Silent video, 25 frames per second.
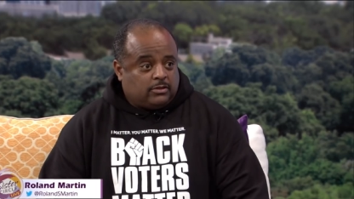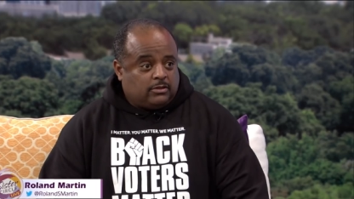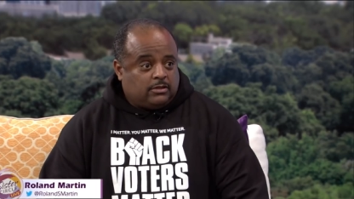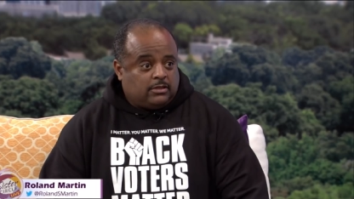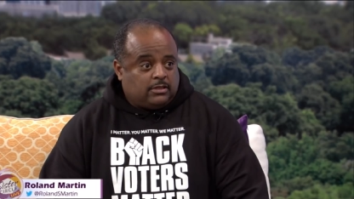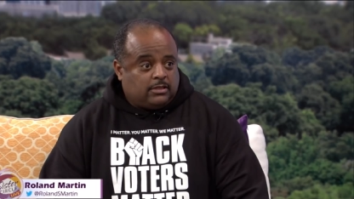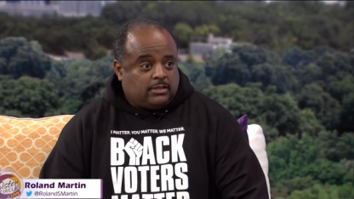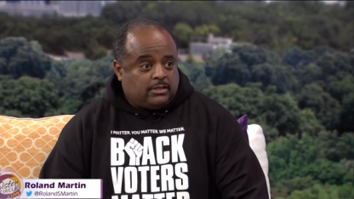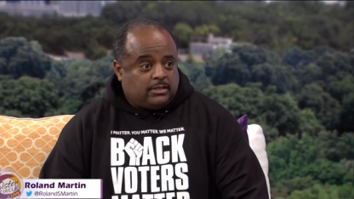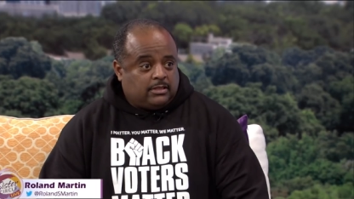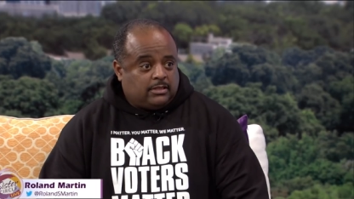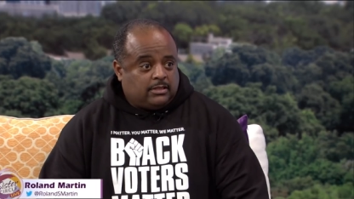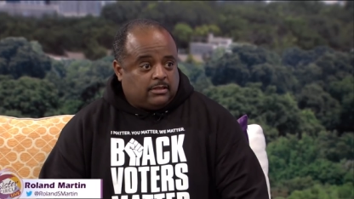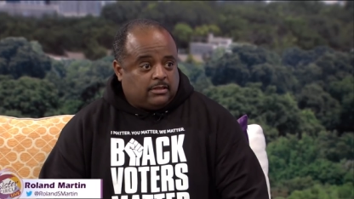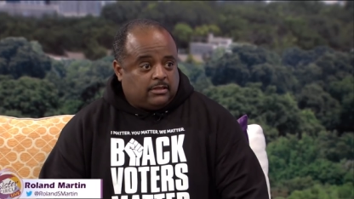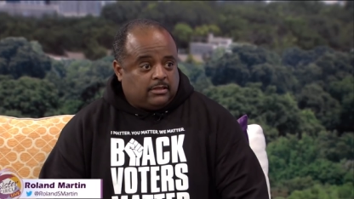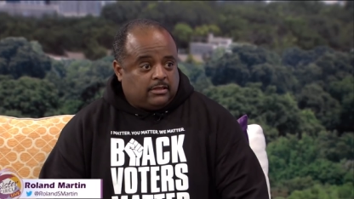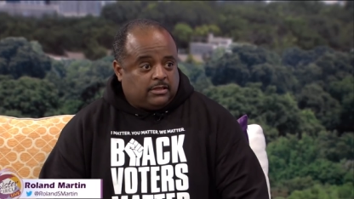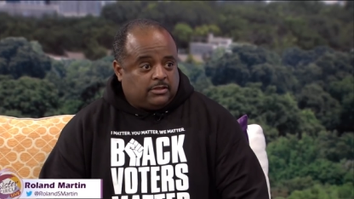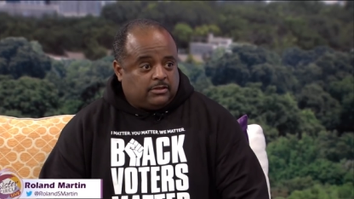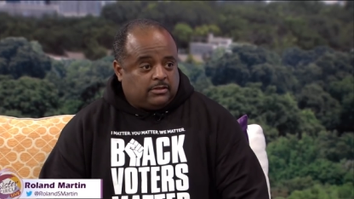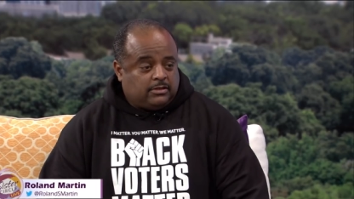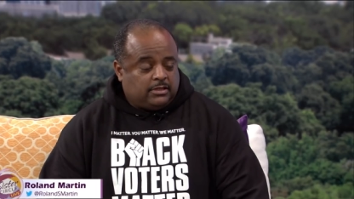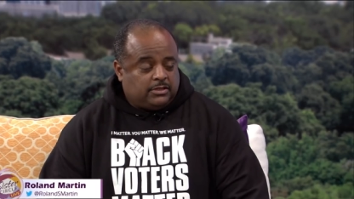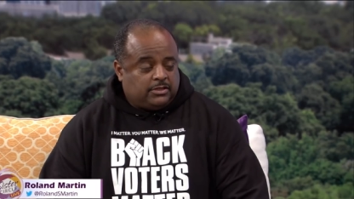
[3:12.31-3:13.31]
uh,
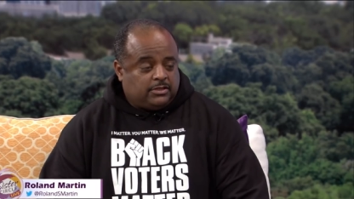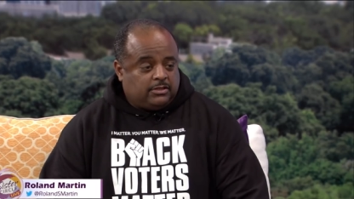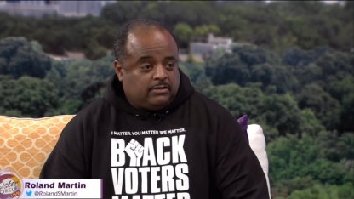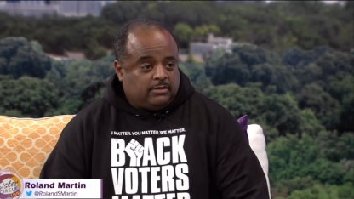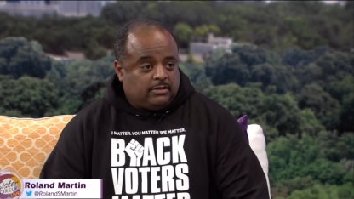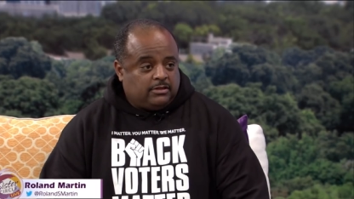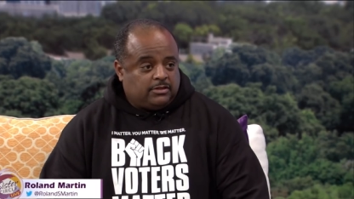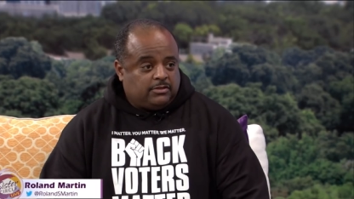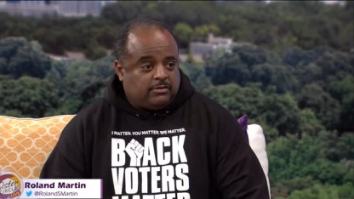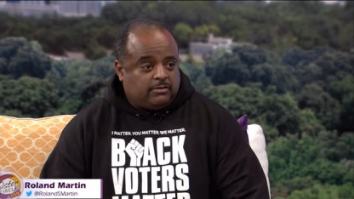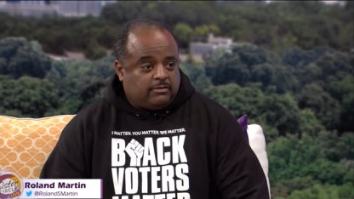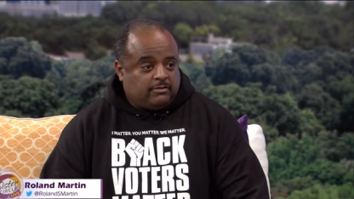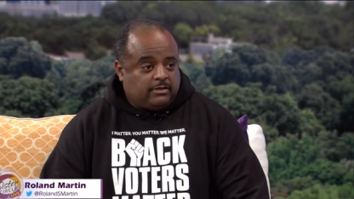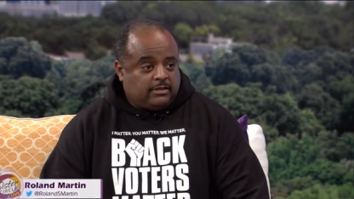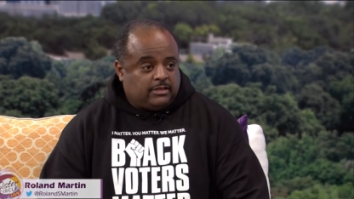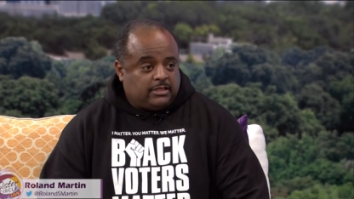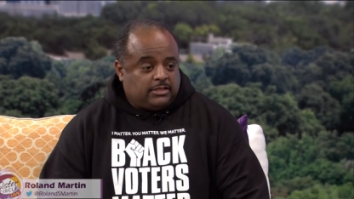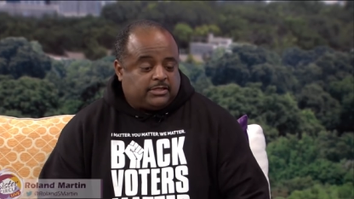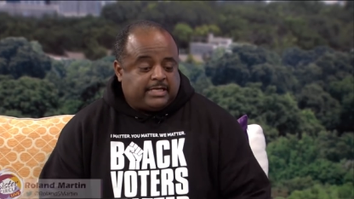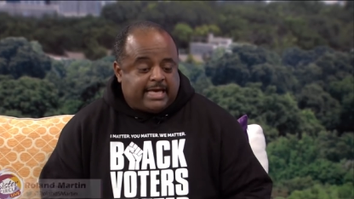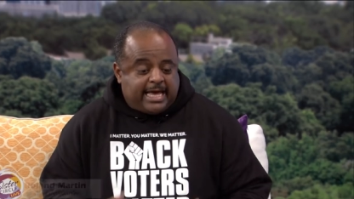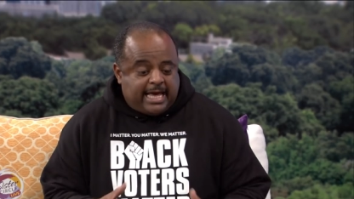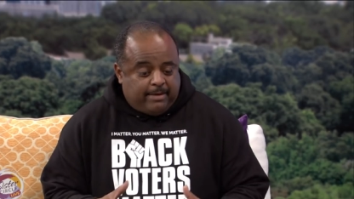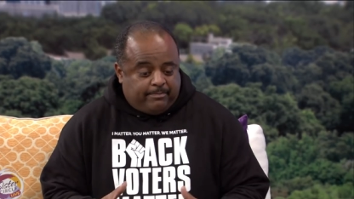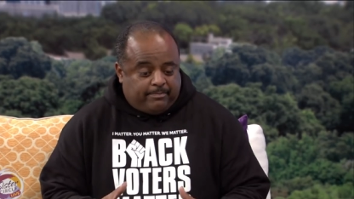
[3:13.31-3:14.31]
this, this, this, you know,
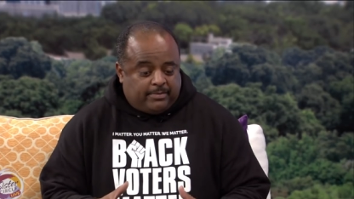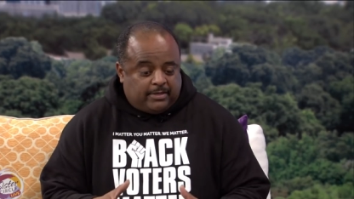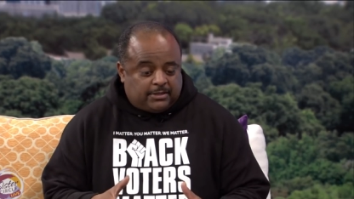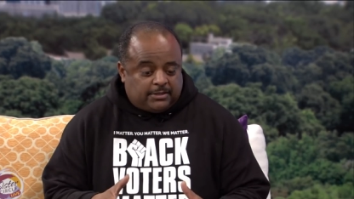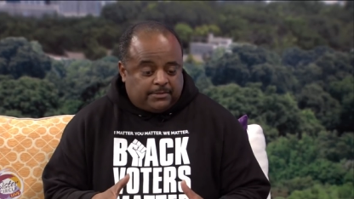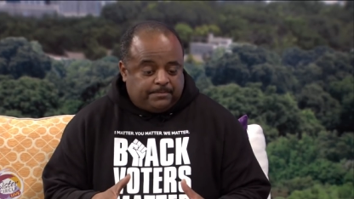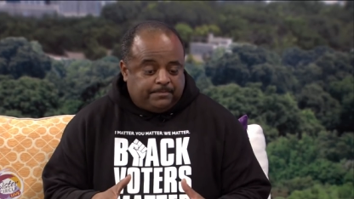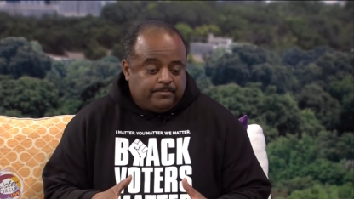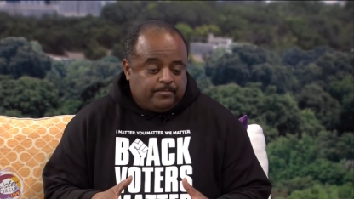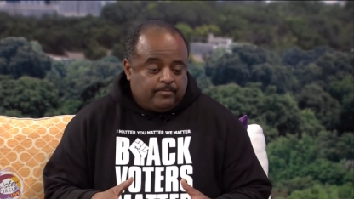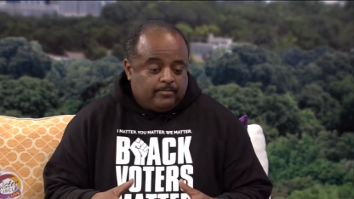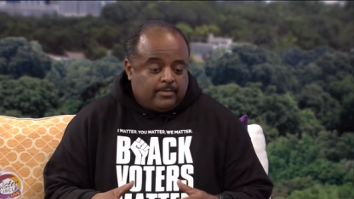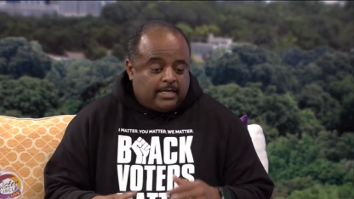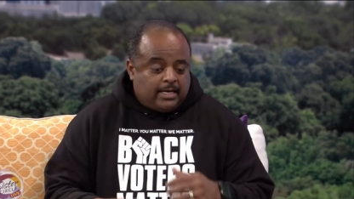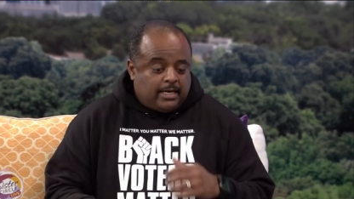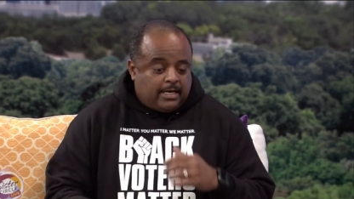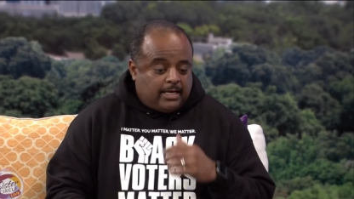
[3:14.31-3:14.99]
this, campus. Mm-hmm. Yeah.